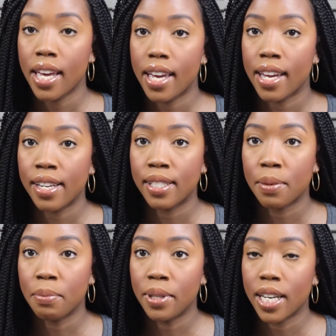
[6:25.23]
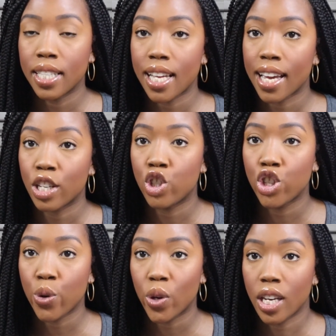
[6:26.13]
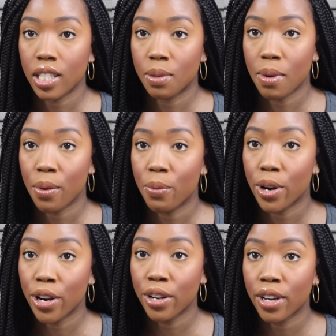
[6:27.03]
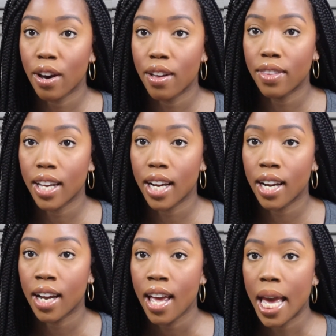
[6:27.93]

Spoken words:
is because I can showcase my work on there.